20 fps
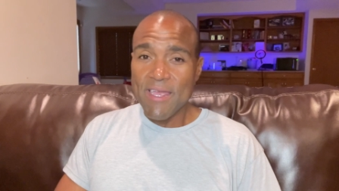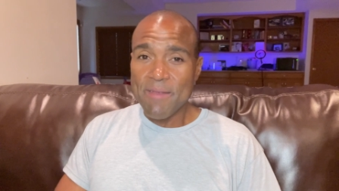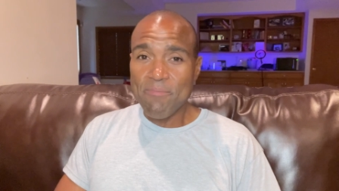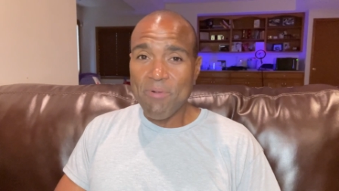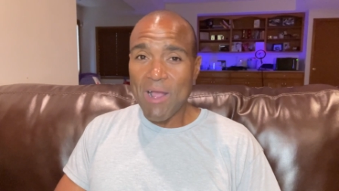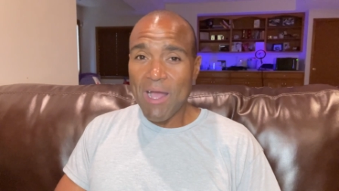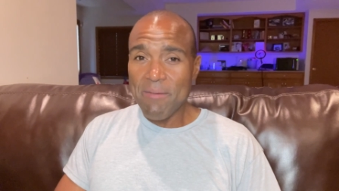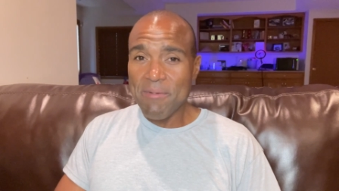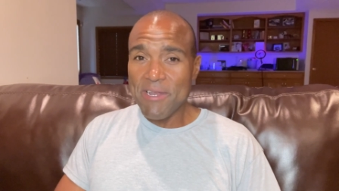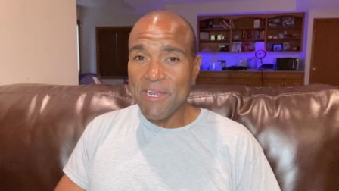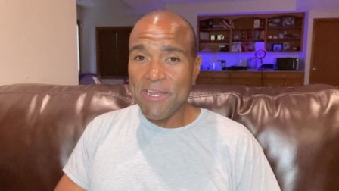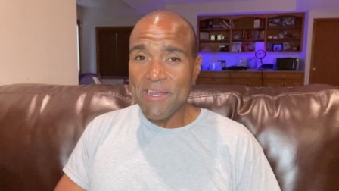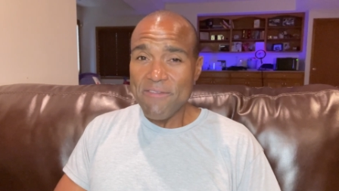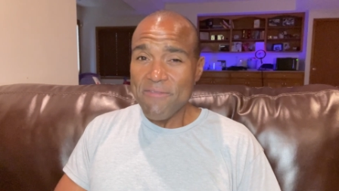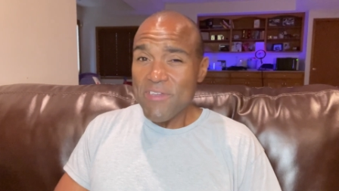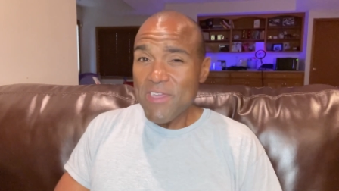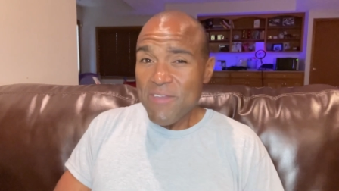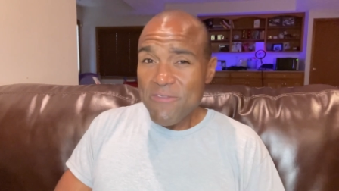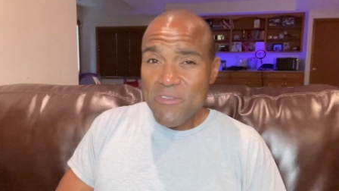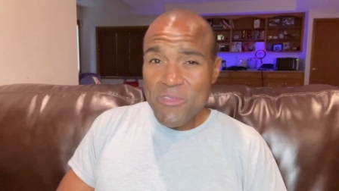and probably didn't
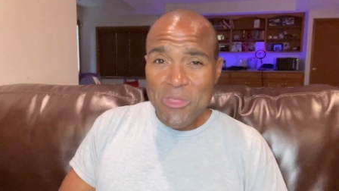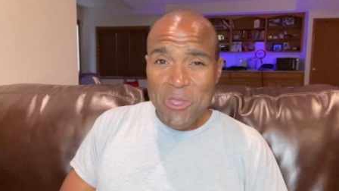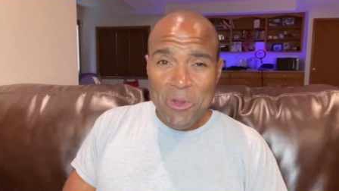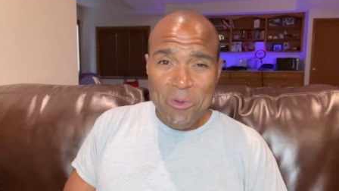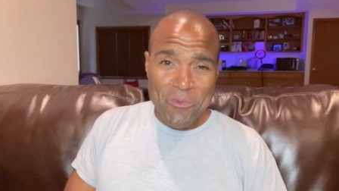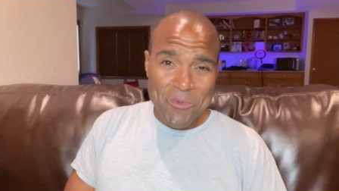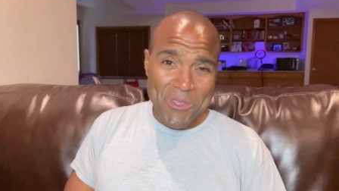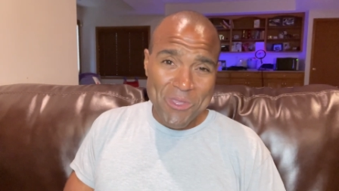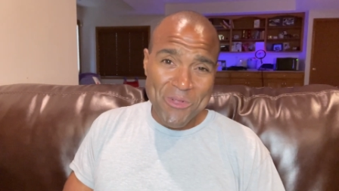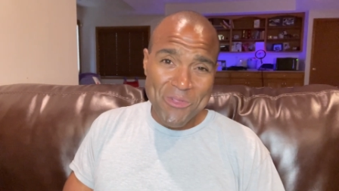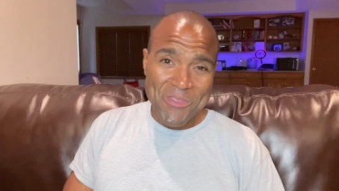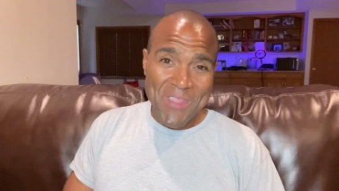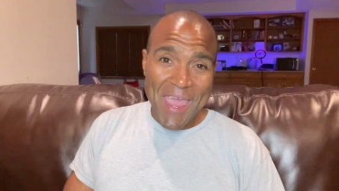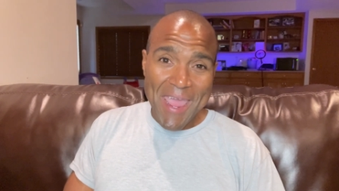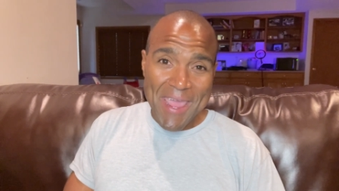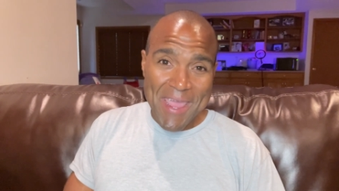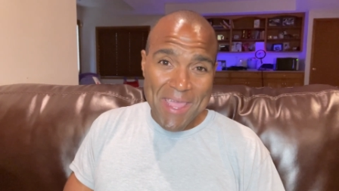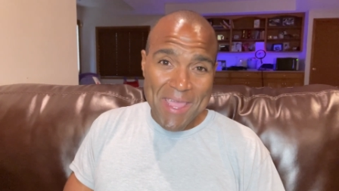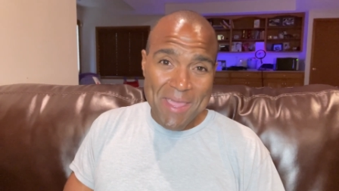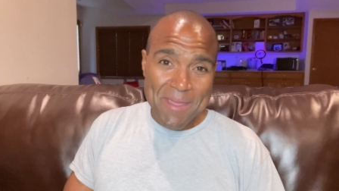even give you their real
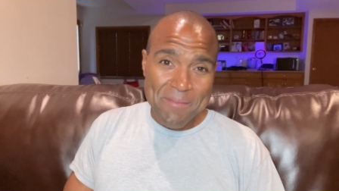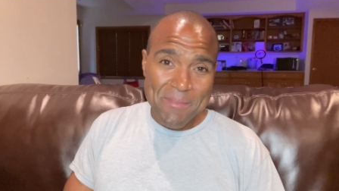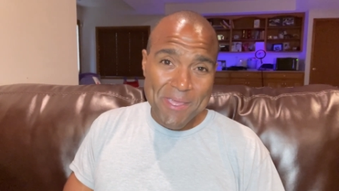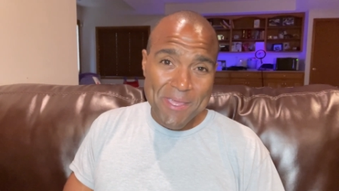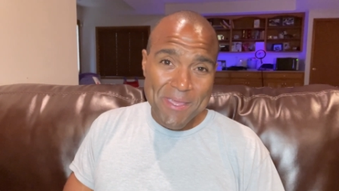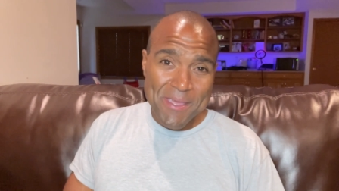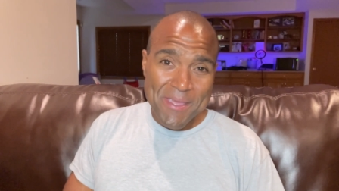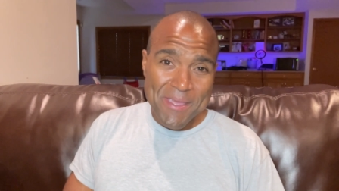name.